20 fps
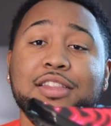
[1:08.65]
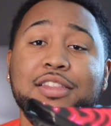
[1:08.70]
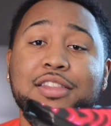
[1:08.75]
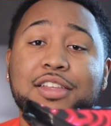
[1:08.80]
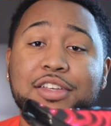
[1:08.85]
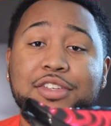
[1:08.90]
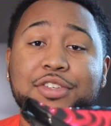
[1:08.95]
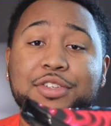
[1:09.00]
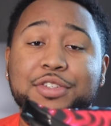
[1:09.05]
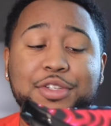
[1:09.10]

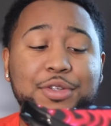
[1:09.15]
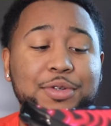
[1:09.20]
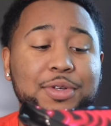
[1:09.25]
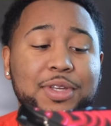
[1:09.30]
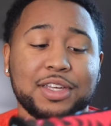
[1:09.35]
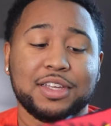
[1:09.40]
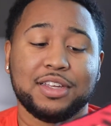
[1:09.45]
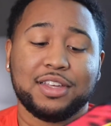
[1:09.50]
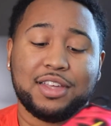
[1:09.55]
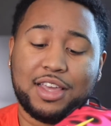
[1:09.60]
these are
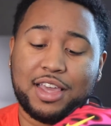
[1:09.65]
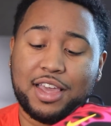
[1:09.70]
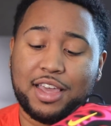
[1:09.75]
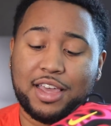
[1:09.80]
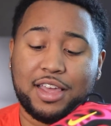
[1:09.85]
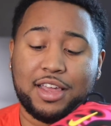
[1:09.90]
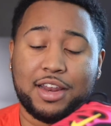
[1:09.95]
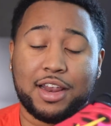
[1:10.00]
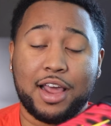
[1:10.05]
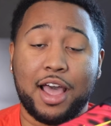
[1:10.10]
dookie
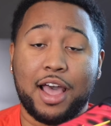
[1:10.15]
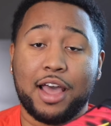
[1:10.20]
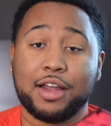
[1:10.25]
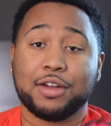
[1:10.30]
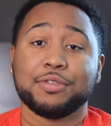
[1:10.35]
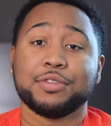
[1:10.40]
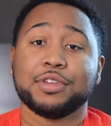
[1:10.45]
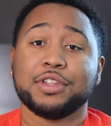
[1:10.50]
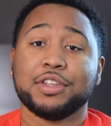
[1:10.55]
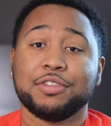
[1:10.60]
and I
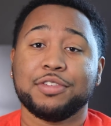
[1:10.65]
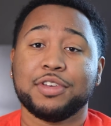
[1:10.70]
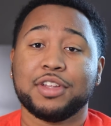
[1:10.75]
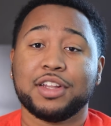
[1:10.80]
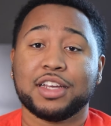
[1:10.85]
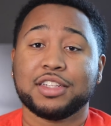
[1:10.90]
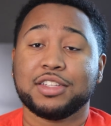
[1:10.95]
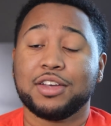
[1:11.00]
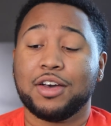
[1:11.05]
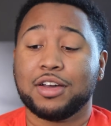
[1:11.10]
don't really feel
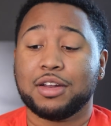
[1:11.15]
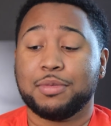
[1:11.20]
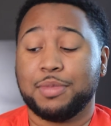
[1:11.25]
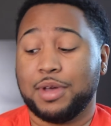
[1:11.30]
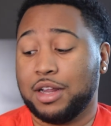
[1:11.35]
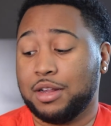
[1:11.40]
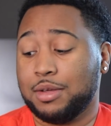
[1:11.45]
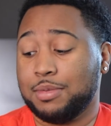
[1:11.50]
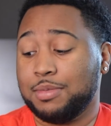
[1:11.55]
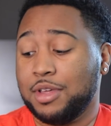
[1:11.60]
like talking
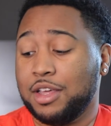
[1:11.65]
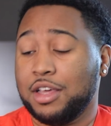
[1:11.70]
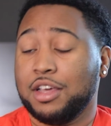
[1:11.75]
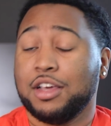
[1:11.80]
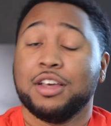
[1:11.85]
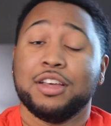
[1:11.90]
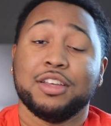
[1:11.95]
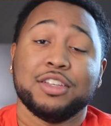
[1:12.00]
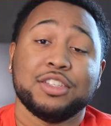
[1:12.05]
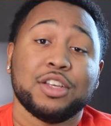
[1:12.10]
about them.
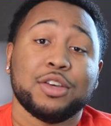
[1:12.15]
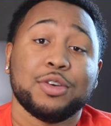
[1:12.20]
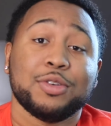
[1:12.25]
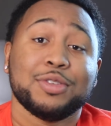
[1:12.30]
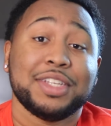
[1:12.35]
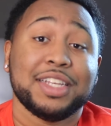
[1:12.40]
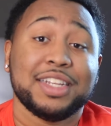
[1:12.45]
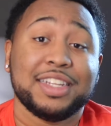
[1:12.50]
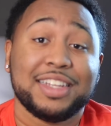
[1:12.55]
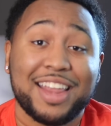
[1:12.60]
So
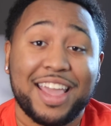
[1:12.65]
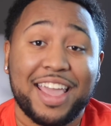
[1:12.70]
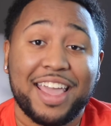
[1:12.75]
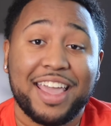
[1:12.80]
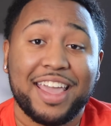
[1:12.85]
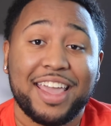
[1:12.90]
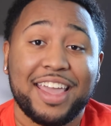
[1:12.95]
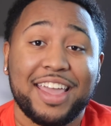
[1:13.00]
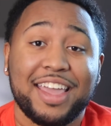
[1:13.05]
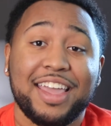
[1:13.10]

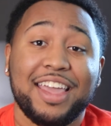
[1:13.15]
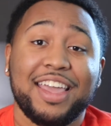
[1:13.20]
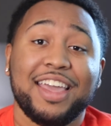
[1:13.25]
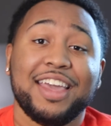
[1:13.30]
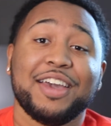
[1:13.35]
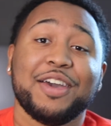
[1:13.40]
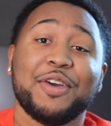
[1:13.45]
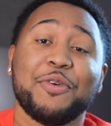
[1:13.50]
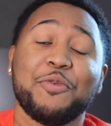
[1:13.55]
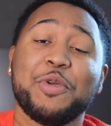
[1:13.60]
today
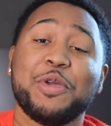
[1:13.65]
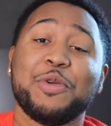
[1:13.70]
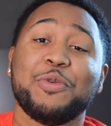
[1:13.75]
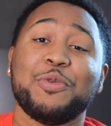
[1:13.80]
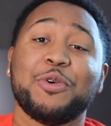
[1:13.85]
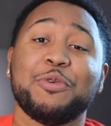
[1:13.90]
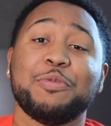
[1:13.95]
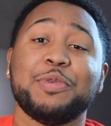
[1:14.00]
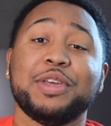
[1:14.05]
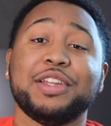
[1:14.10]
we
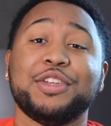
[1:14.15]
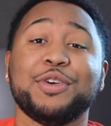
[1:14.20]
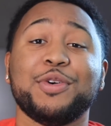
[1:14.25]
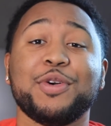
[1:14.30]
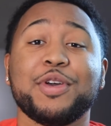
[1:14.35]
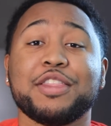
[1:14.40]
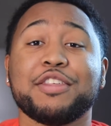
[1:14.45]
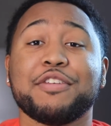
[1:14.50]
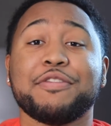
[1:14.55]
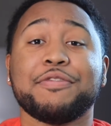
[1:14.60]
will be
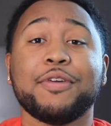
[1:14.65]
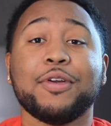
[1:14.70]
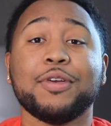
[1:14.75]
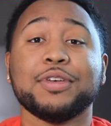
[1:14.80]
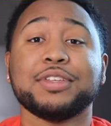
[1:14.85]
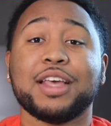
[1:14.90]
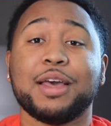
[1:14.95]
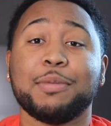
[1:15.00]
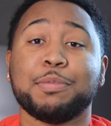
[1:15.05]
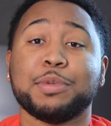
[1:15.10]
doing the
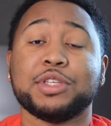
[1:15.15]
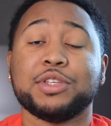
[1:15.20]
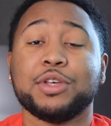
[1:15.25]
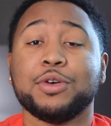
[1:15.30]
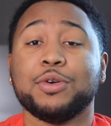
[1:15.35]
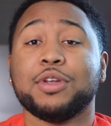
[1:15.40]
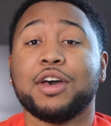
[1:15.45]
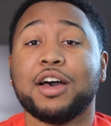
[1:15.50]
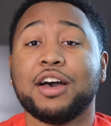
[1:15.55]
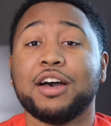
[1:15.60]
first
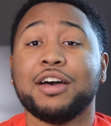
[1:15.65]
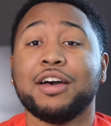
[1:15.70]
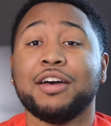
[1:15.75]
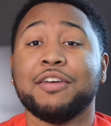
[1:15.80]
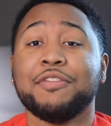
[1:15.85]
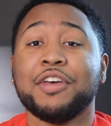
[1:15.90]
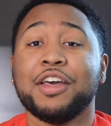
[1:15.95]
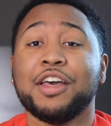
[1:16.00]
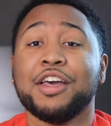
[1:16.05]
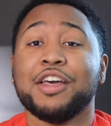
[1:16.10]
episode
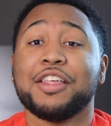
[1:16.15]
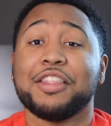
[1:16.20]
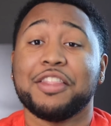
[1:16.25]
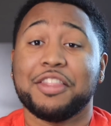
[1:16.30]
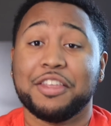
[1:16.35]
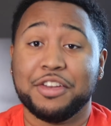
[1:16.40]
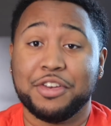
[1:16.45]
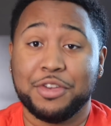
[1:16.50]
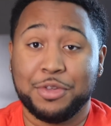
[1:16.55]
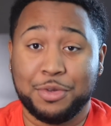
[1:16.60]
of
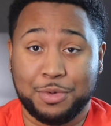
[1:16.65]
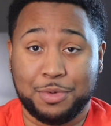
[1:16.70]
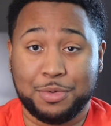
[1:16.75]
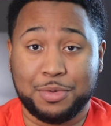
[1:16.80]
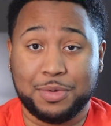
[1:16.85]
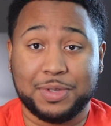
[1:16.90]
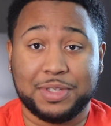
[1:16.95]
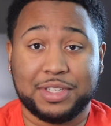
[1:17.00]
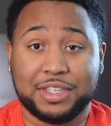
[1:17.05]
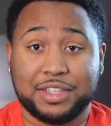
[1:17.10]
the
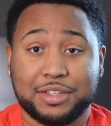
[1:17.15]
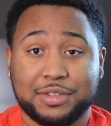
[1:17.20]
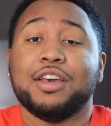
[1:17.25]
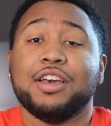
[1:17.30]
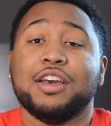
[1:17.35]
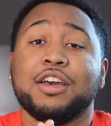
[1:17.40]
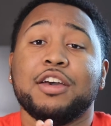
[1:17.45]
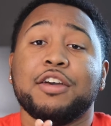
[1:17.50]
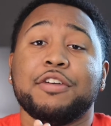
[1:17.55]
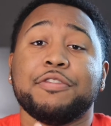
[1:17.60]
news.
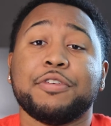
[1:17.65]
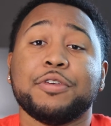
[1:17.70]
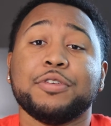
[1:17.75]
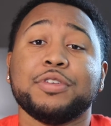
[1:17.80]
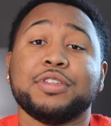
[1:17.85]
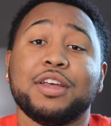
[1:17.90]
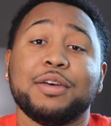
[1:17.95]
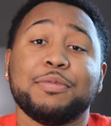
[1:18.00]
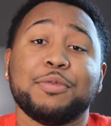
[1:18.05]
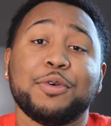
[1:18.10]

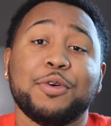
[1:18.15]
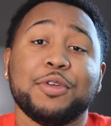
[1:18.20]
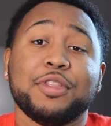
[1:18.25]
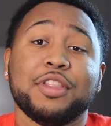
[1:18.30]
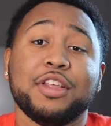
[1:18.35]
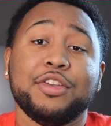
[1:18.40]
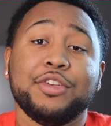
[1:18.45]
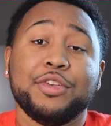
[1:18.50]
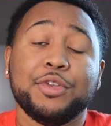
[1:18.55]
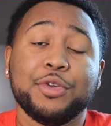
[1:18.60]
First up on
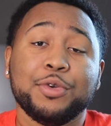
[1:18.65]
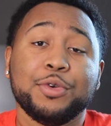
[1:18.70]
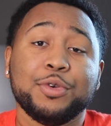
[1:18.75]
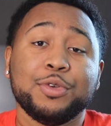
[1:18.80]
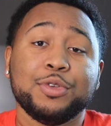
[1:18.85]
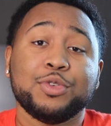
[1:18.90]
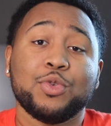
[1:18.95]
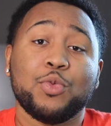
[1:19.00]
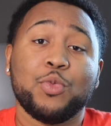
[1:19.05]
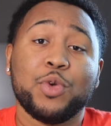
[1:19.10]
the
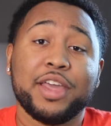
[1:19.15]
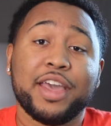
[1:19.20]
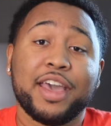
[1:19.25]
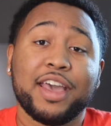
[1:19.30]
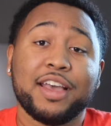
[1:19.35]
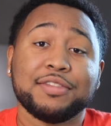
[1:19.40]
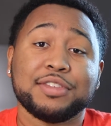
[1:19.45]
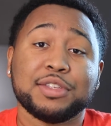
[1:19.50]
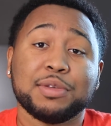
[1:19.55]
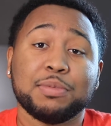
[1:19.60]
news, we
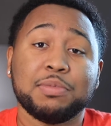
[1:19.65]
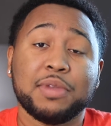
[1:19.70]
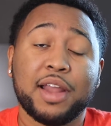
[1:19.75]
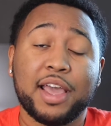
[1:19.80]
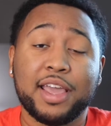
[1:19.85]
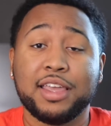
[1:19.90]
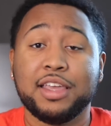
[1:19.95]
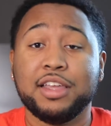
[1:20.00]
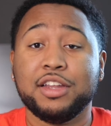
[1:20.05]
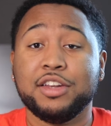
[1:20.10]
have some
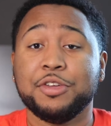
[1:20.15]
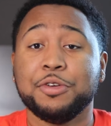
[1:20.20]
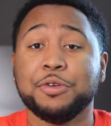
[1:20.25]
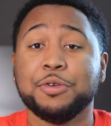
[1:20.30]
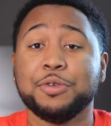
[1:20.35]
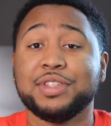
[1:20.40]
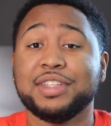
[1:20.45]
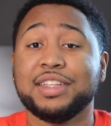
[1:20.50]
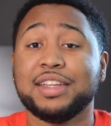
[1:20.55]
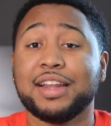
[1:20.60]
Nike
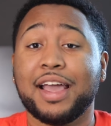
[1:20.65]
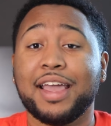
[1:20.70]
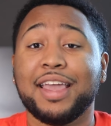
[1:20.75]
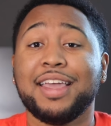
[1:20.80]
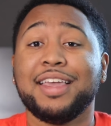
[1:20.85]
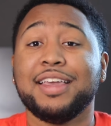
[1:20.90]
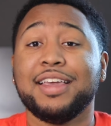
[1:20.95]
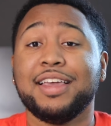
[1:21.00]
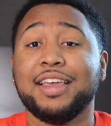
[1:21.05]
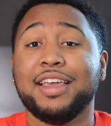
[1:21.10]
news.
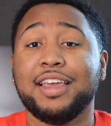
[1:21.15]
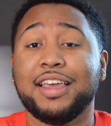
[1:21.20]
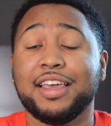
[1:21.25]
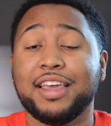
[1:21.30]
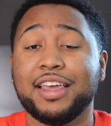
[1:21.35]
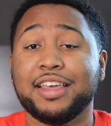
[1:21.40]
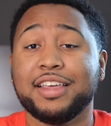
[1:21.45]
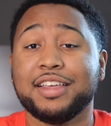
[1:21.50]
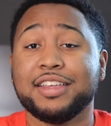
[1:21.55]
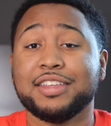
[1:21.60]
Nike
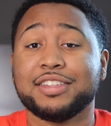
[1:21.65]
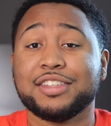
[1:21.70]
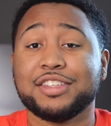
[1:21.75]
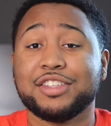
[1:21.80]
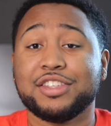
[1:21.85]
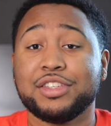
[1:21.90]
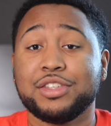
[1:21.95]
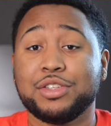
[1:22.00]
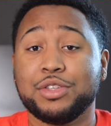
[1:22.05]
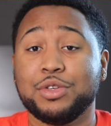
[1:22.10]
is
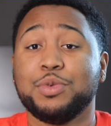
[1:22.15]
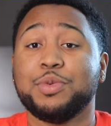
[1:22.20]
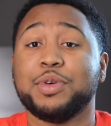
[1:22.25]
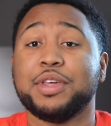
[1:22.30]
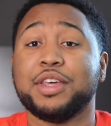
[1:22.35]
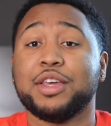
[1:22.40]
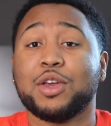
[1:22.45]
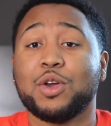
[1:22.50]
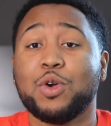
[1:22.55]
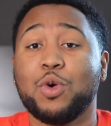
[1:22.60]

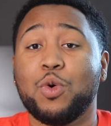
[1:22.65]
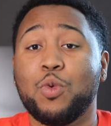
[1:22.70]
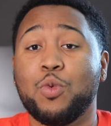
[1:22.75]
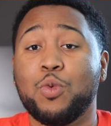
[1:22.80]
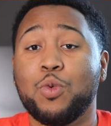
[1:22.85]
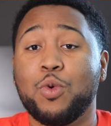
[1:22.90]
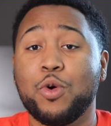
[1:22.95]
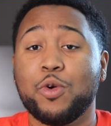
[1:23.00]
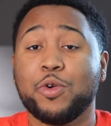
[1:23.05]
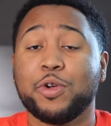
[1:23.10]
suing
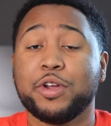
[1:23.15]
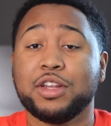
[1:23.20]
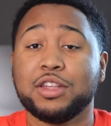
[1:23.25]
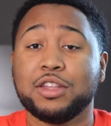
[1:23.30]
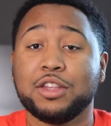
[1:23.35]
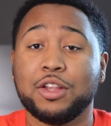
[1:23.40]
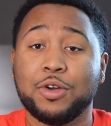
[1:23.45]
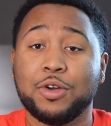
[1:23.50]
Warren